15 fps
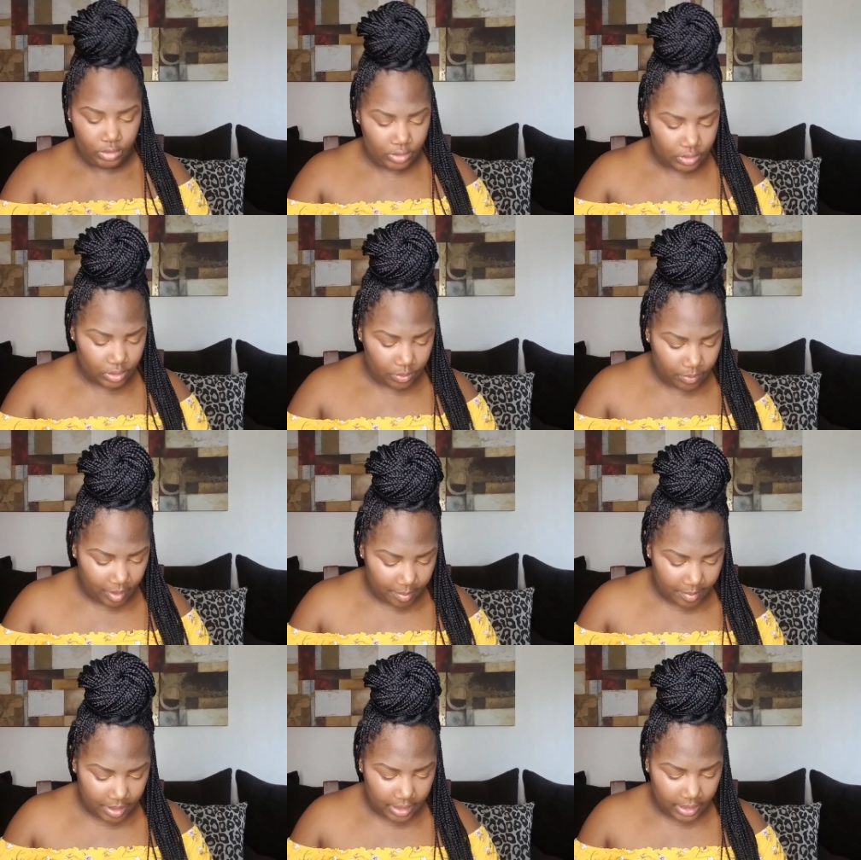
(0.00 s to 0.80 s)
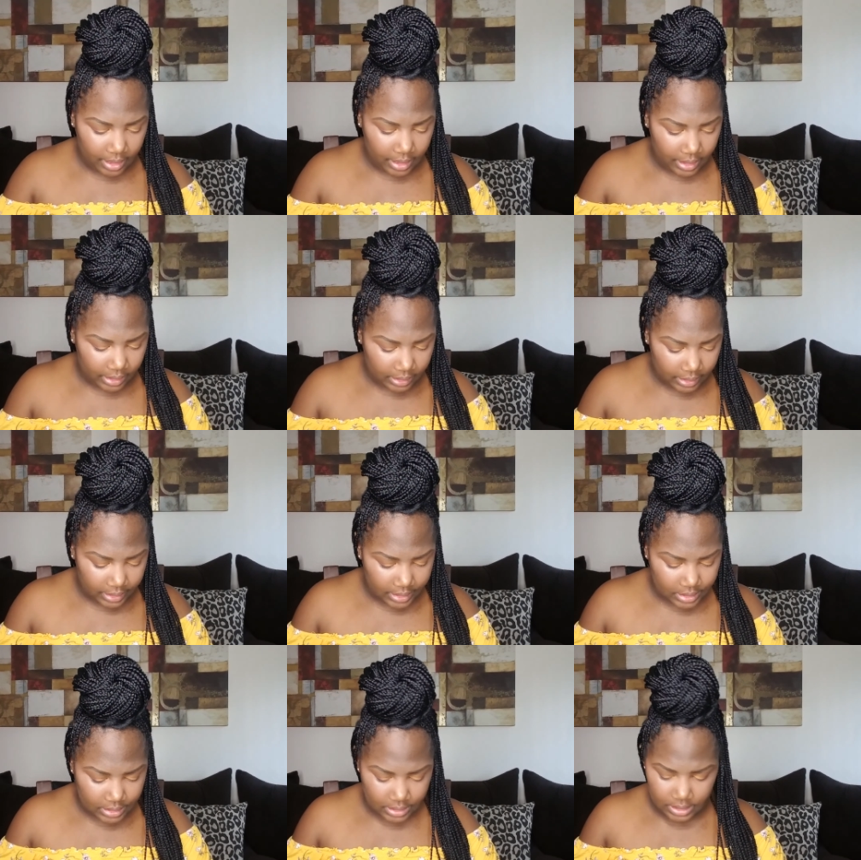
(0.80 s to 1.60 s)
So while my
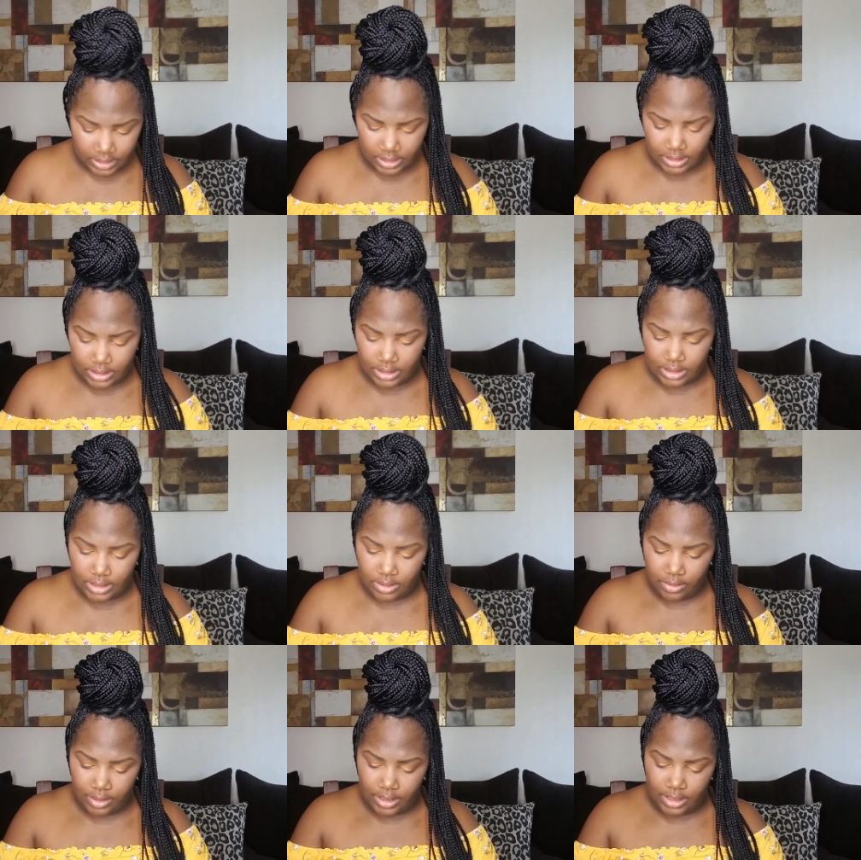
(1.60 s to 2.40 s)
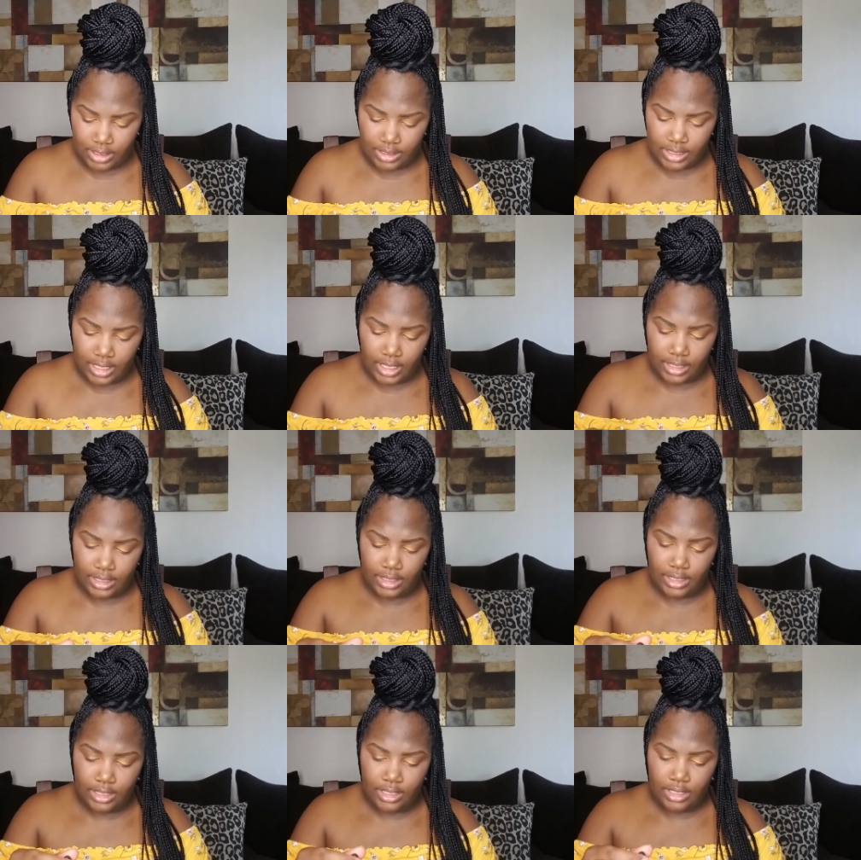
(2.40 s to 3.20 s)
eyelashes are getting
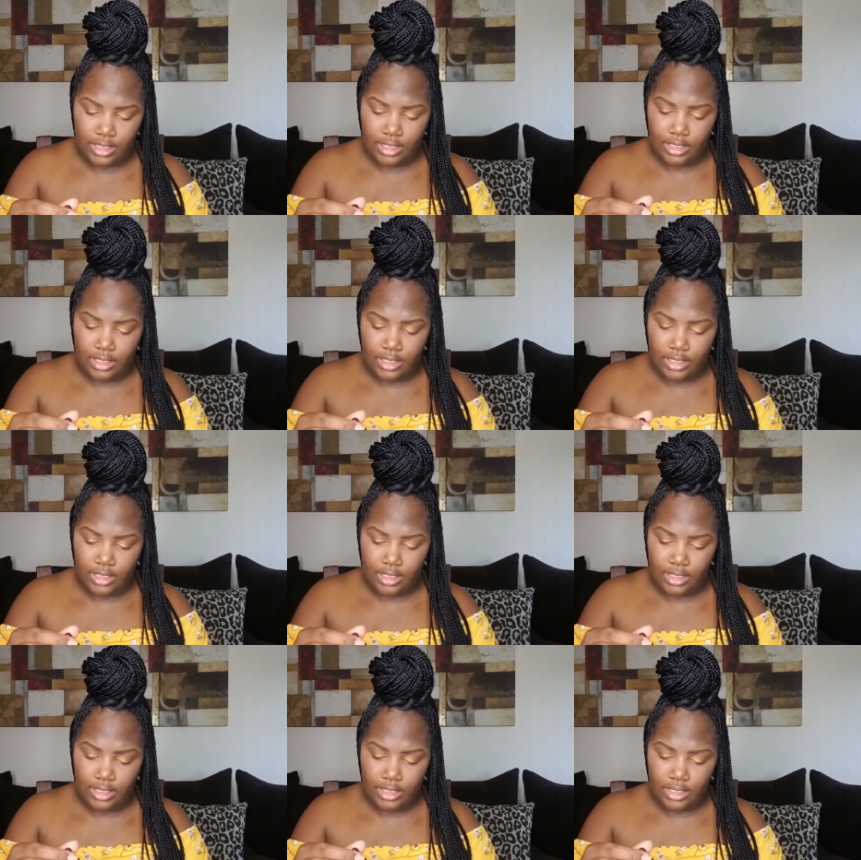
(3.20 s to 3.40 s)
tacky,